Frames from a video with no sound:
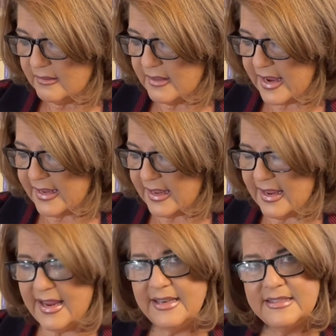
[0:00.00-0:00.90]
like
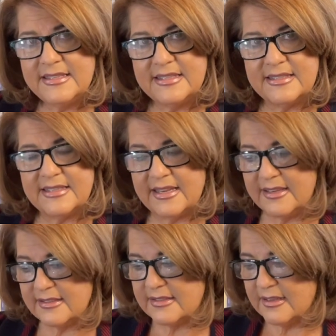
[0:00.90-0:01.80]

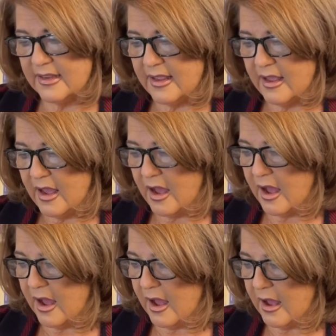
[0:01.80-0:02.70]
instances
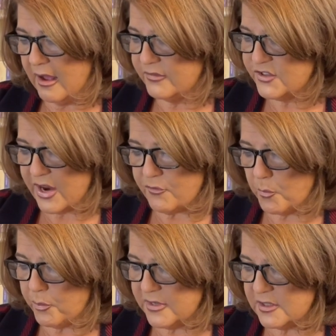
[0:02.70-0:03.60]
uh, of
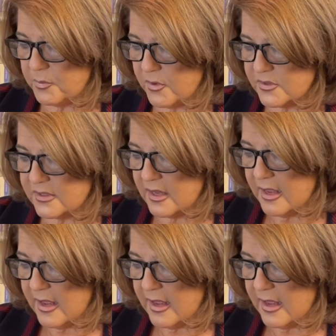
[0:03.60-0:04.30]
general principles.